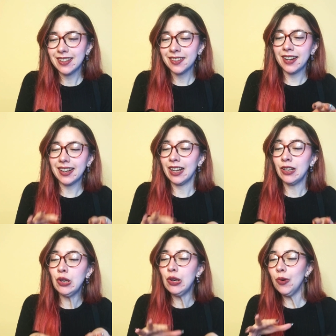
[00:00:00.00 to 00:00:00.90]
They're like a
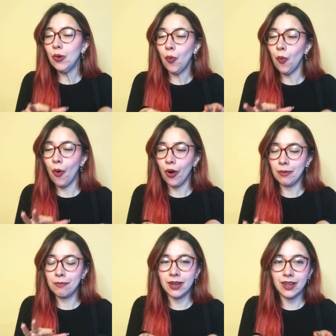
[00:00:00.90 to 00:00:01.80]

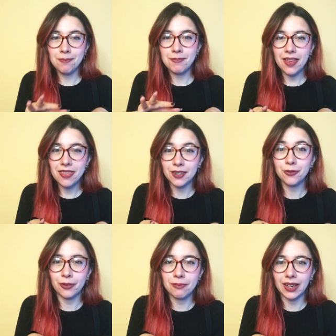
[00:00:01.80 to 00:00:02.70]
lukewarm method
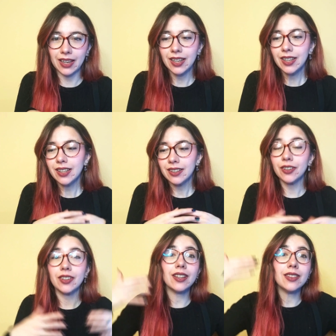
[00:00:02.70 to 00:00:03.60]
for me.
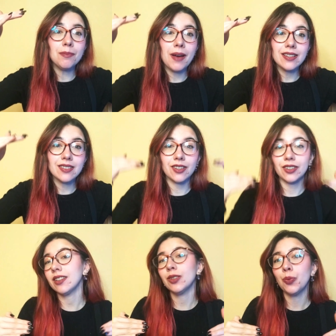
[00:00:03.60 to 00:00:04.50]
They're not the best, they're
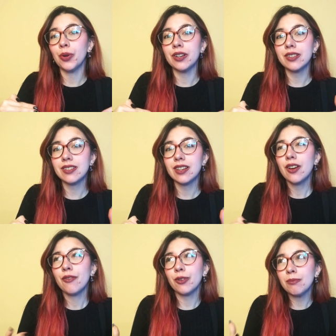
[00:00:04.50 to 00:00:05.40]
not the worst.
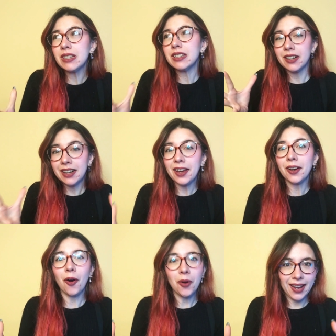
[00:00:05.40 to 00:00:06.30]
For me, they're
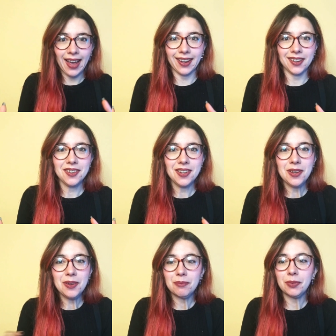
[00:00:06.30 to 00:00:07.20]
like, okay.
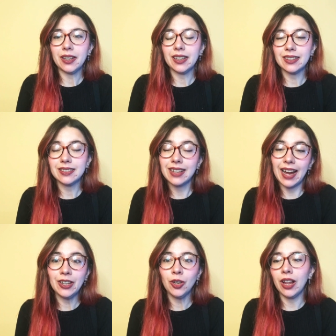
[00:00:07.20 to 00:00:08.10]
But yeah,
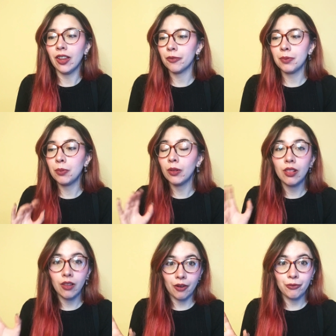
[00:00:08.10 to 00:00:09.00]
I know a lot of people
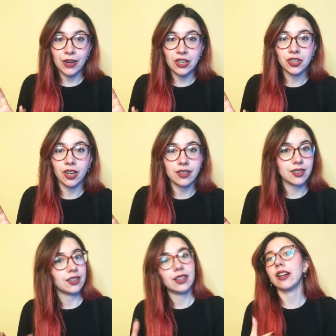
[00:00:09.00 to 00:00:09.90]
love flashcards
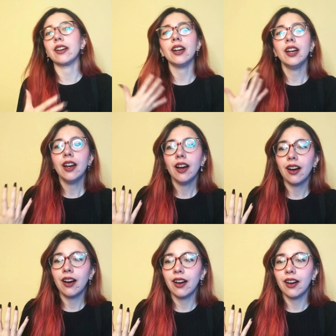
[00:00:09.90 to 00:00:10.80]
and they're
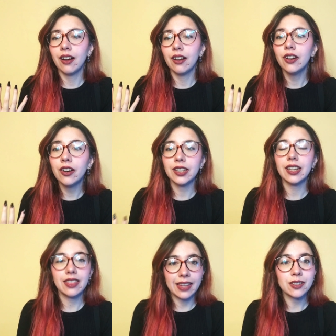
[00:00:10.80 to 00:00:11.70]

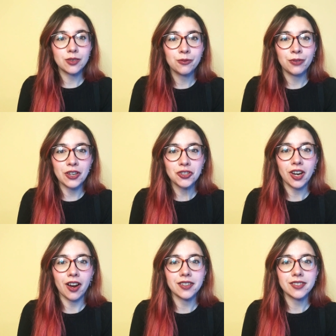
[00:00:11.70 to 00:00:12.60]
learning thanks to
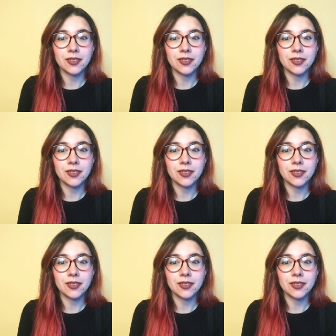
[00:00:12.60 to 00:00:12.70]
flashcards.